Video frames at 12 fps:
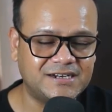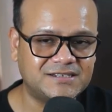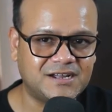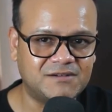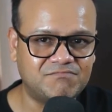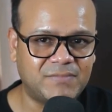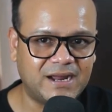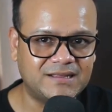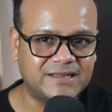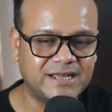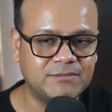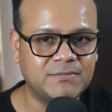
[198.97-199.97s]
compile
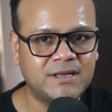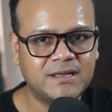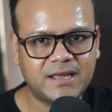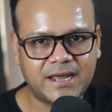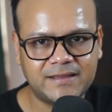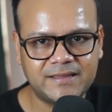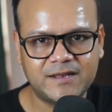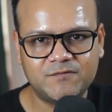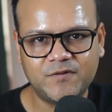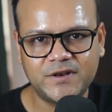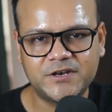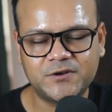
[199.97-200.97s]
them, and then
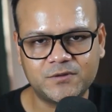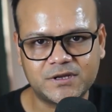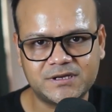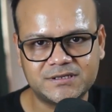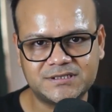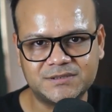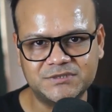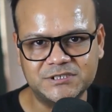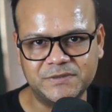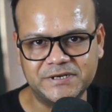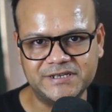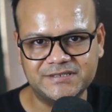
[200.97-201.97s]
feed it to the custom
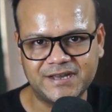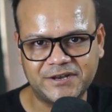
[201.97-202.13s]
GPTs that you